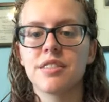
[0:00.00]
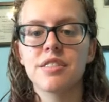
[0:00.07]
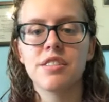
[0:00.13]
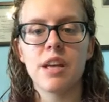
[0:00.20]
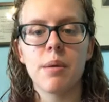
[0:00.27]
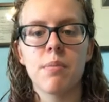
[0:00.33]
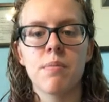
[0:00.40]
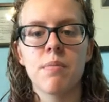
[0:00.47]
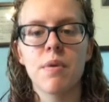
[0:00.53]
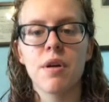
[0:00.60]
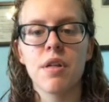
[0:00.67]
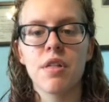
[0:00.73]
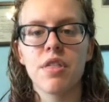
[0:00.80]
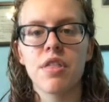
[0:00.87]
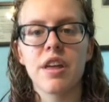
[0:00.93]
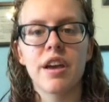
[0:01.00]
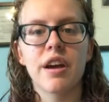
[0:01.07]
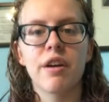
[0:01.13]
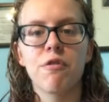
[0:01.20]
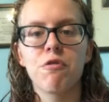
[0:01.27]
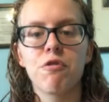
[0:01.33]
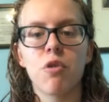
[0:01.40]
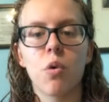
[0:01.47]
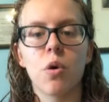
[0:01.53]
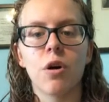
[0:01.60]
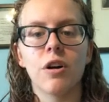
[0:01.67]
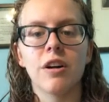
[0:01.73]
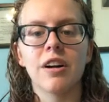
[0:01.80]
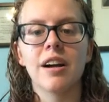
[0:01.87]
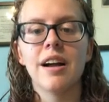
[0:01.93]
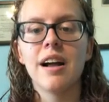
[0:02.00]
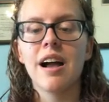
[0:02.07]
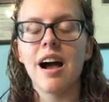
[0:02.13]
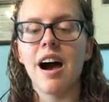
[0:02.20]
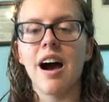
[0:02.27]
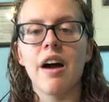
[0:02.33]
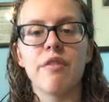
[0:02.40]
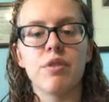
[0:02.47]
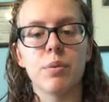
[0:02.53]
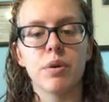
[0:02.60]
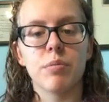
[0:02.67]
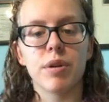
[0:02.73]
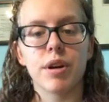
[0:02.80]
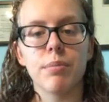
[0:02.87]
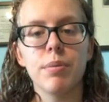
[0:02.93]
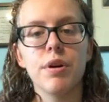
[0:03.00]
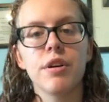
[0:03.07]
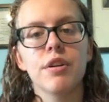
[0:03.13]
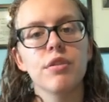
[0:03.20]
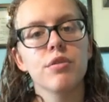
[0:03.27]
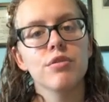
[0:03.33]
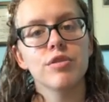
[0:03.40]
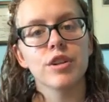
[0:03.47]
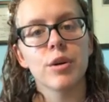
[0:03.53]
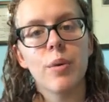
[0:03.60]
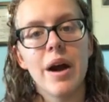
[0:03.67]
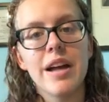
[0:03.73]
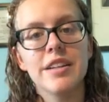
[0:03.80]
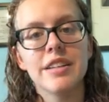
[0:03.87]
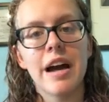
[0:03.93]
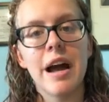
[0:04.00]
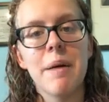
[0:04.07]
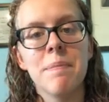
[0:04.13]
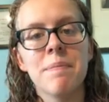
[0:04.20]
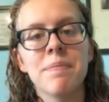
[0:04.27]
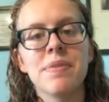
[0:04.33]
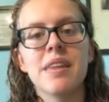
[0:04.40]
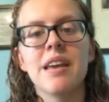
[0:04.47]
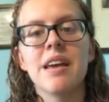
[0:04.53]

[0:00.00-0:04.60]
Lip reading: Same thing for, if you want to bring a book for quiet time.